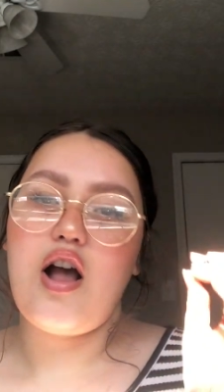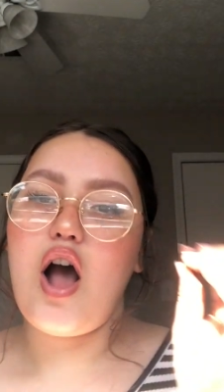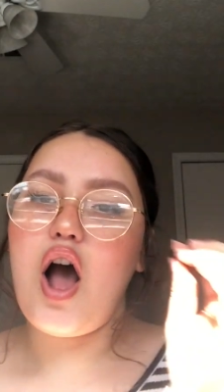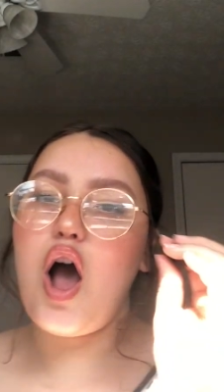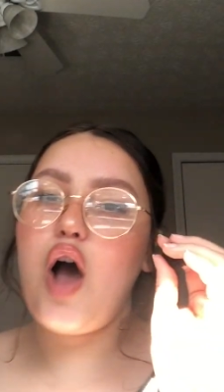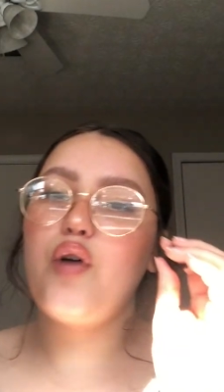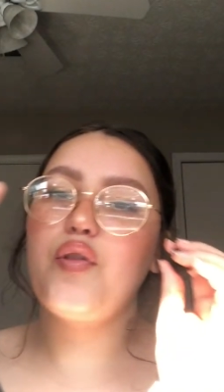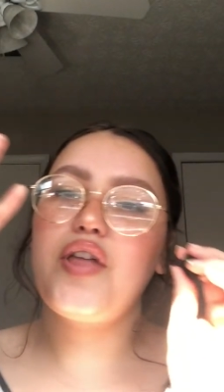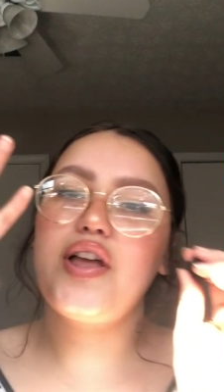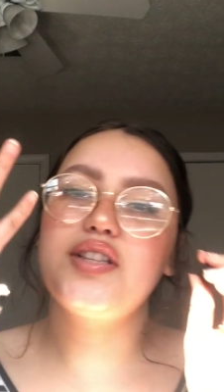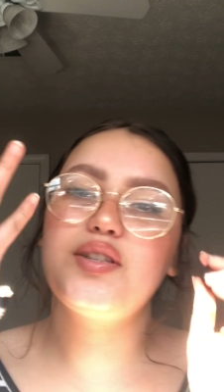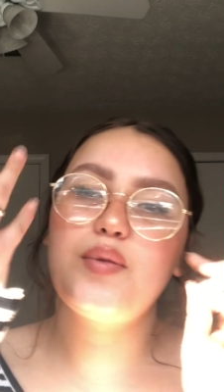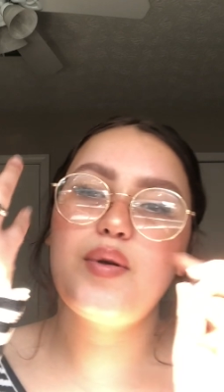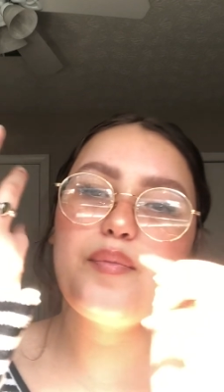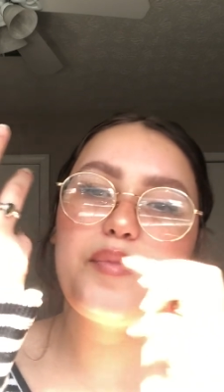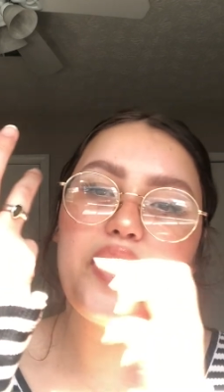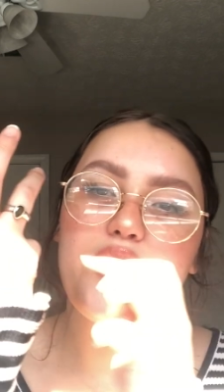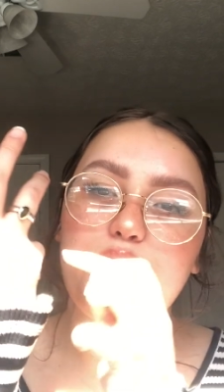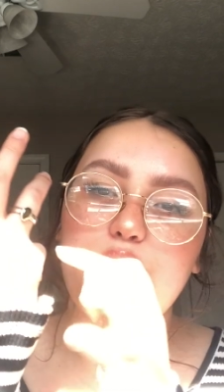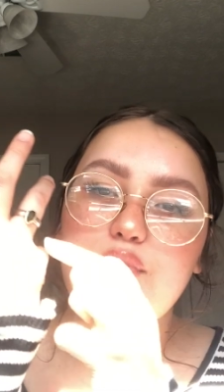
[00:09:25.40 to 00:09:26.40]
Oh, that's what
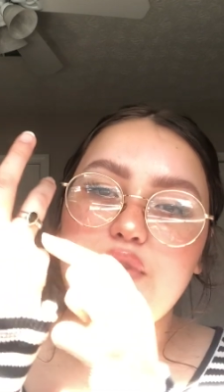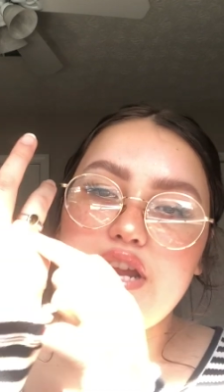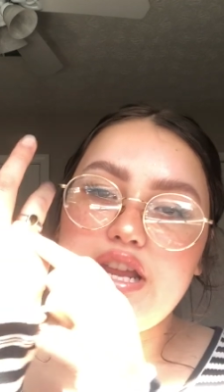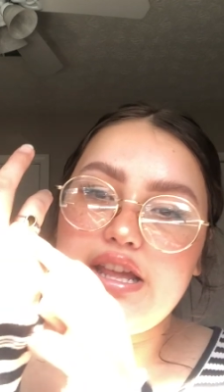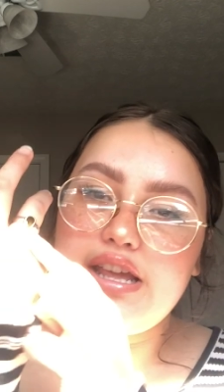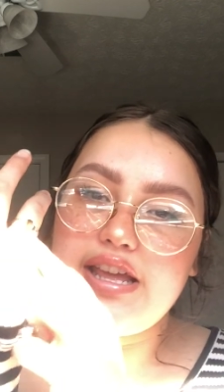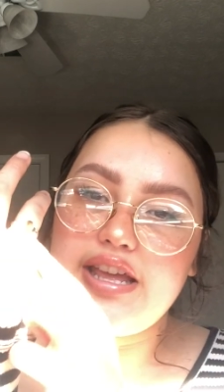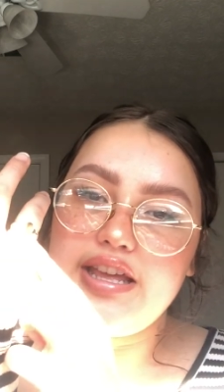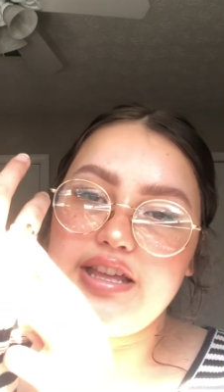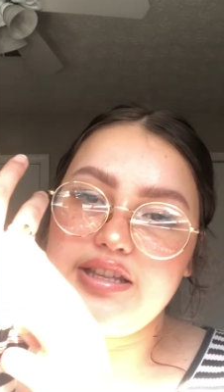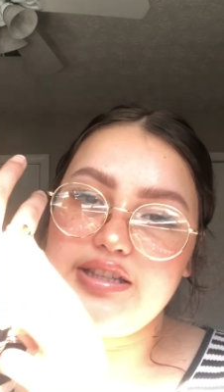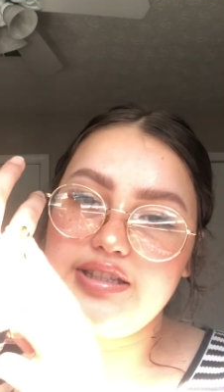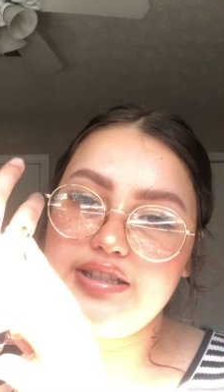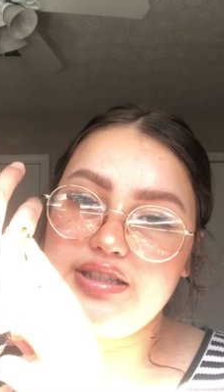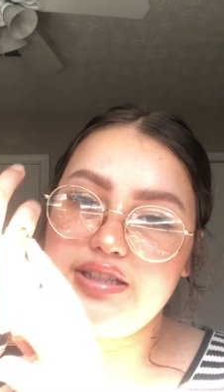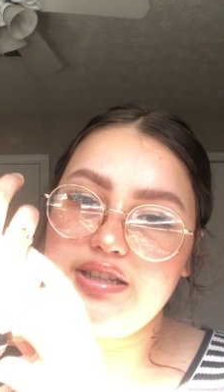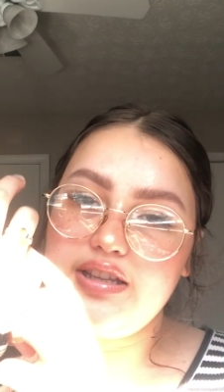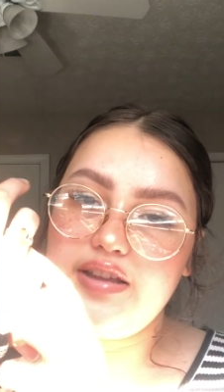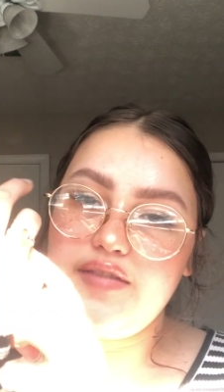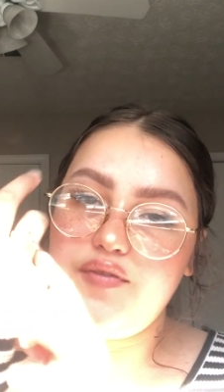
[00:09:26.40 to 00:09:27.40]
my ring
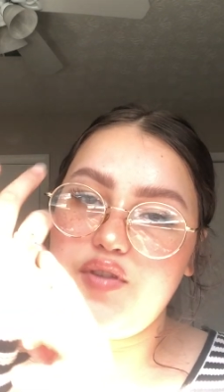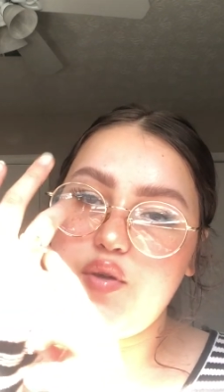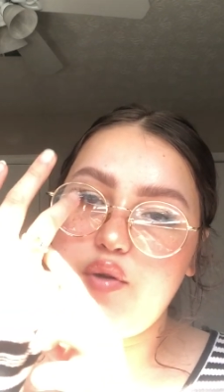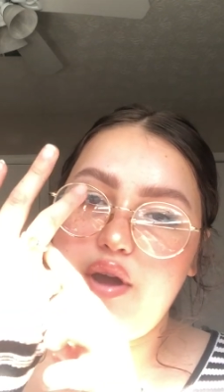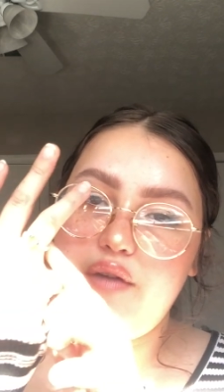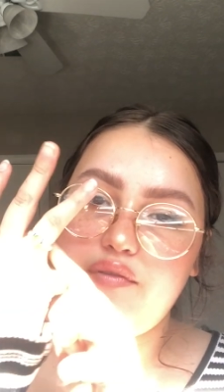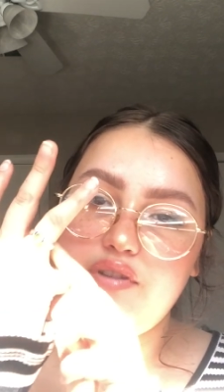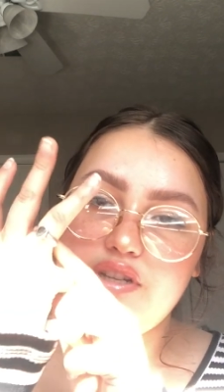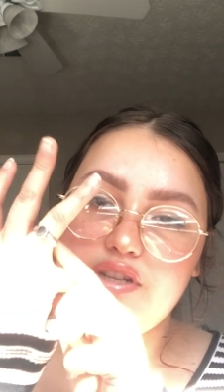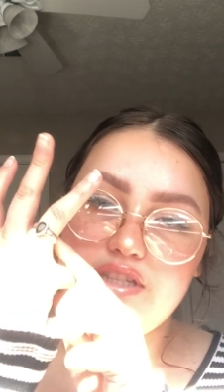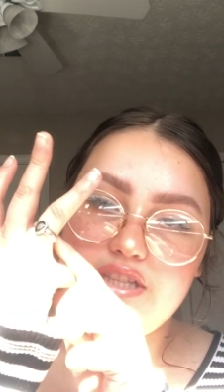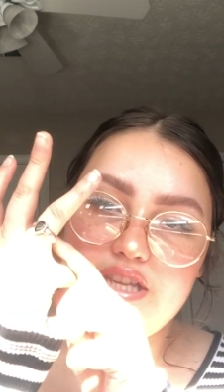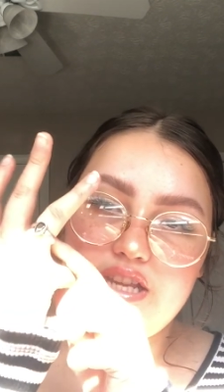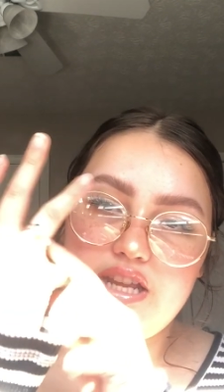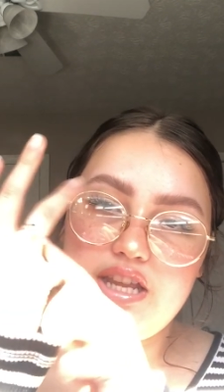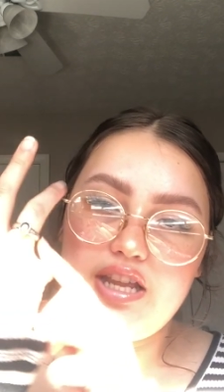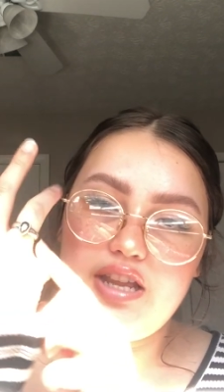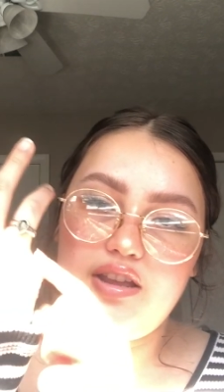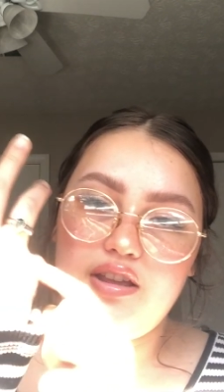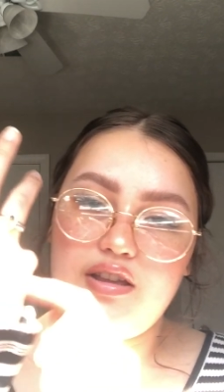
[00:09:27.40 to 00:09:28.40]
is. If you ever
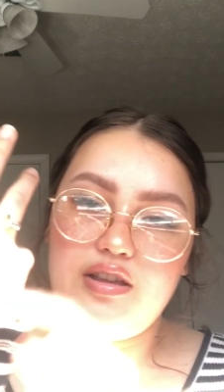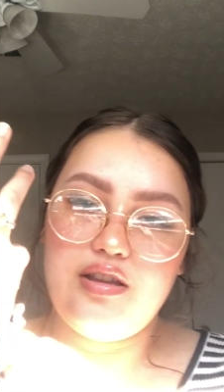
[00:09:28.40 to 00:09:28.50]
see